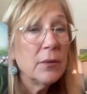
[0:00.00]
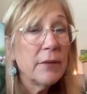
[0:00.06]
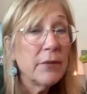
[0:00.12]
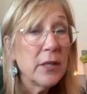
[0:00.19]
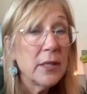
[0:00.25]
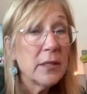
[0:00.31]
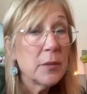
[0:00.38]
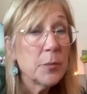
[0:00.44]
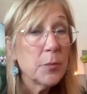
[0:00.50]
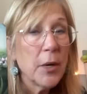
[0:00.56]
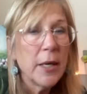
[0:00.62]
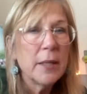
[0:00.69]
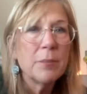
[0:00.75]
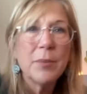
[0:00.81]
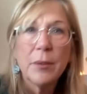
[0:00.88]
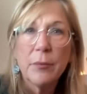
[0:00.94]
everything's
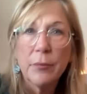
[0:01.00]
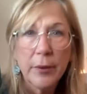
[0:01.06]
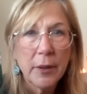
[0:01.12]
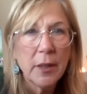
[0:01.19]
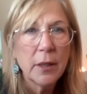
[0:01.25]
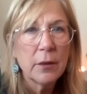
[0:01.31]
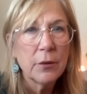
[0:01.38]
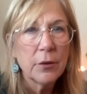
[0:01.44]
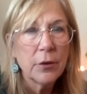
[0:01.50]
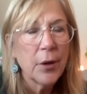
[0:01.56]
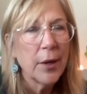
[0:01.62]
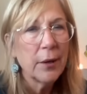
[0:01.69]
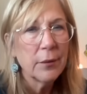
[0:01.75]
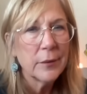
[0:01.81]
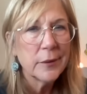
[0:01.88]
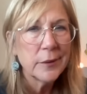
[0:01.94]
bright, but really
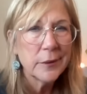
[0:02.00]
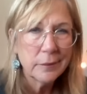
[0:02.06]
underground.